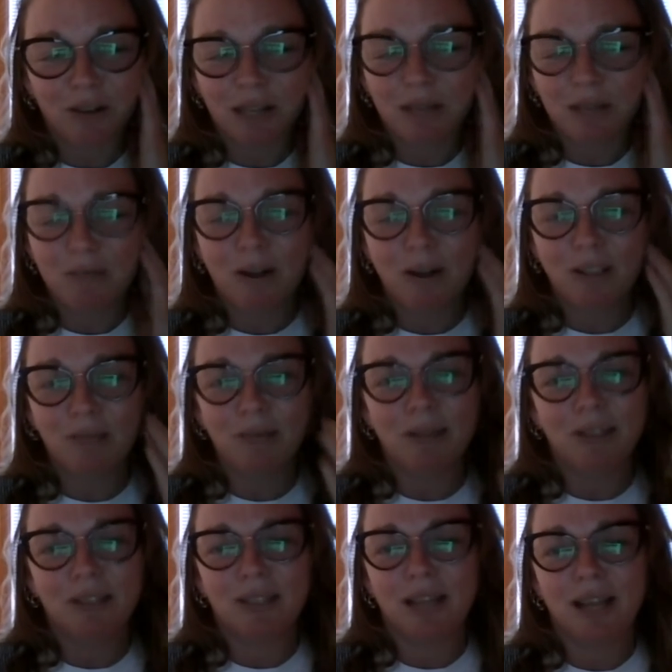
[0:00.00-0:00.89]
He wants me
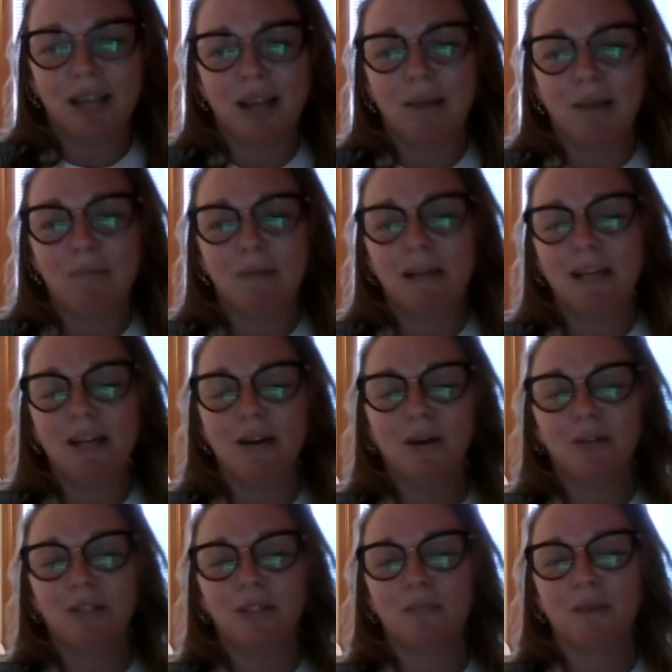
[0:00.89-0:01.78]
to say him, but he
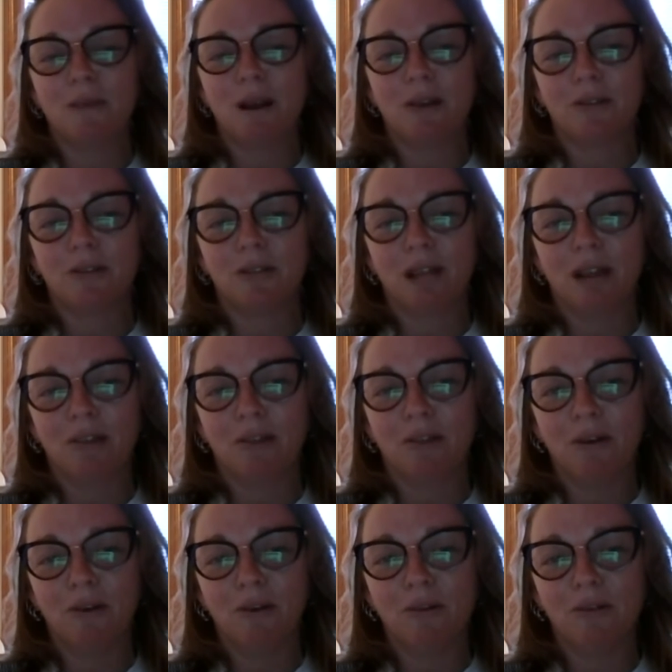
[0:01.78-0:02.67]
knows it's my Uncle
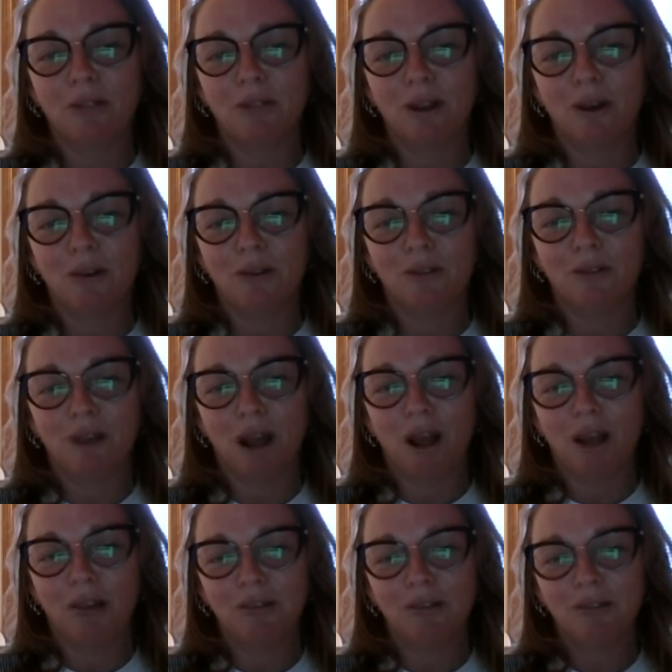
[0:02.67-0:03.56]
Tyrone, so it's fine.